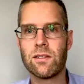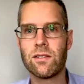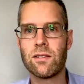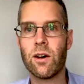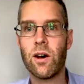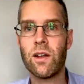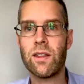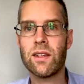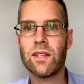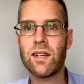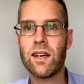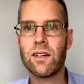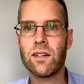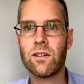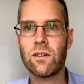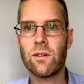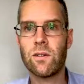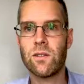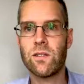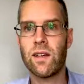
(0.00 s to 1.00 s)
On the
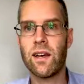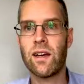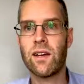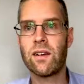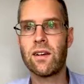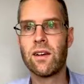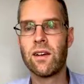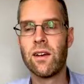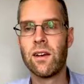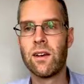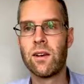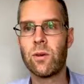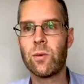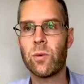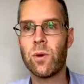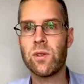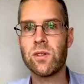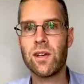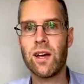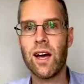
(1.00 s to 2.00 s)
technical side, we
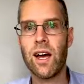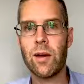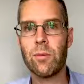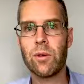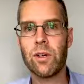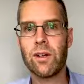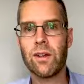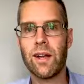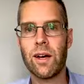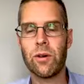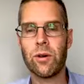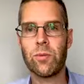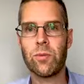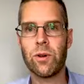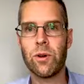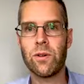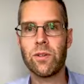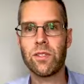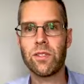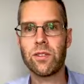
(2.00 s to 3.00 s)
use a hybrid cloud
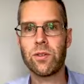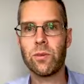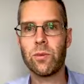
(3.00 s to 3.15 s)
approach